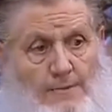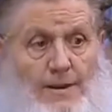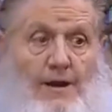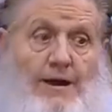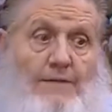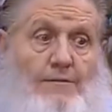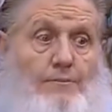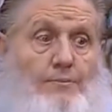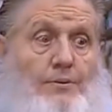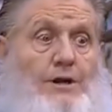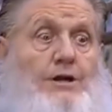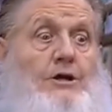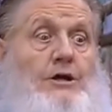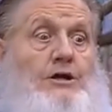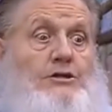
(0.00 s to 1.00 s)
He better have a
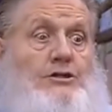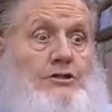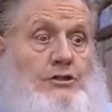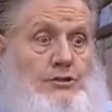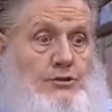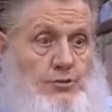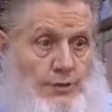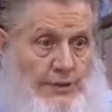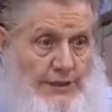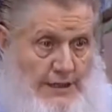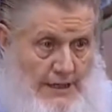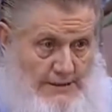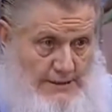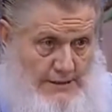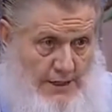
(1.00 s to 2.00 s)
pretty good excuse when
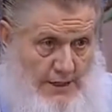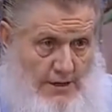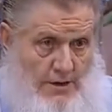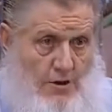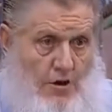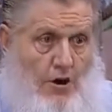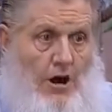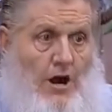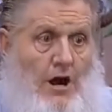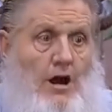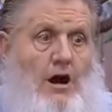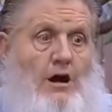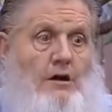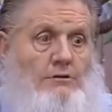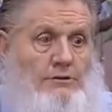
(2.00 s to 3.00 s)
he gets here, or
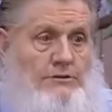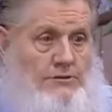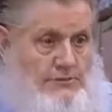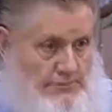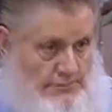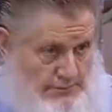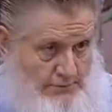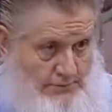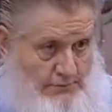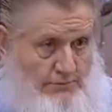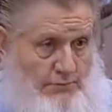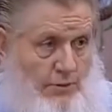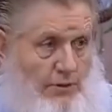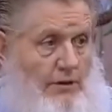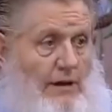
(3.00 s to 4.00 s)
else
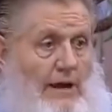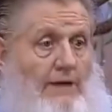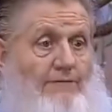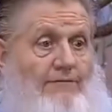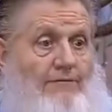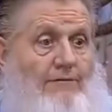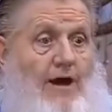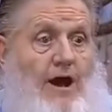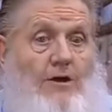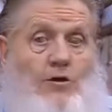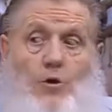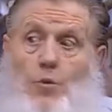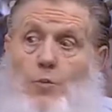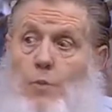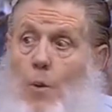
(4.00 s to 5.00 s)
we're going to have
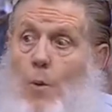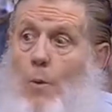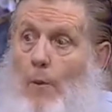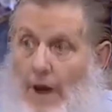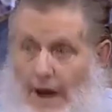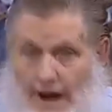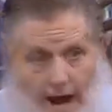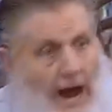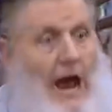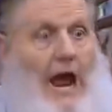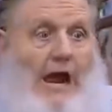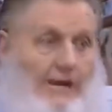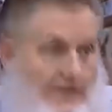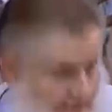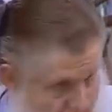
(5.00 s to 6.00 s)
fried hoopoe
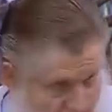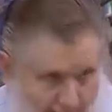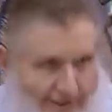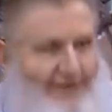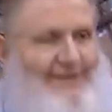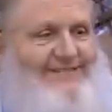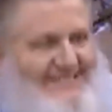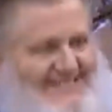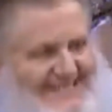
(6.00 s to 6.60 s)
tonight. You know?